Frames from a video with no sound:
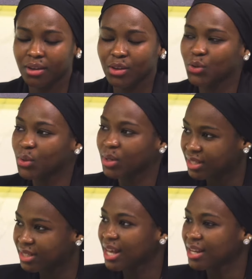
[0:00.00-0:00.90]
you
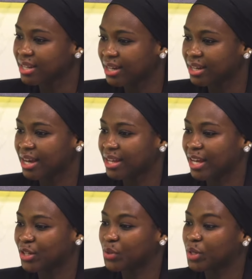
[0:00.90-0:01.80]
had said earlier
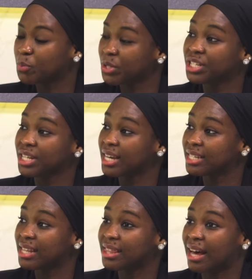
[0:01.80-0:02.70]
that you
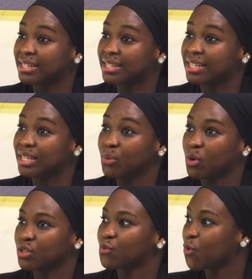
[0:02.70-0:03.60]
appreciated that he
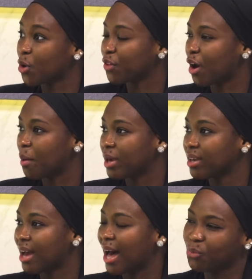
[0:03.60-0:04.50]
was
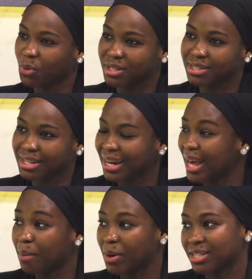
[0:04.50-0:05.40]
forthcoming and was
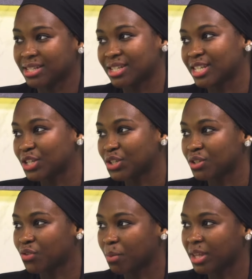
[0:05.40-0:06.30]
clear about his
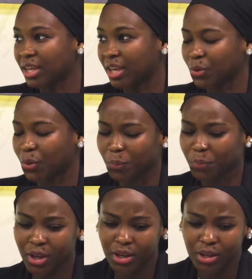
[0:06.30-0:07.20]
intentions from the get-go.
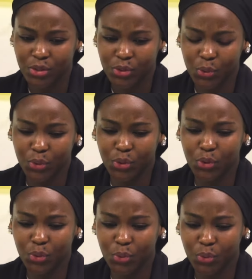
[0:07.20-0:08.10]
So
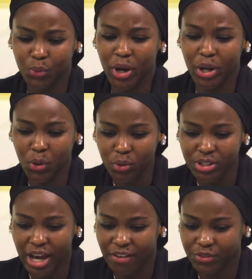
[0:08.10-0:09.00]
you were known
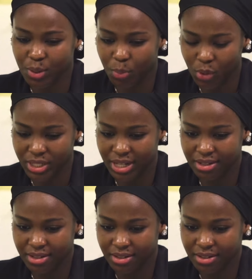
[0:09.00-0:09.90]
to have supported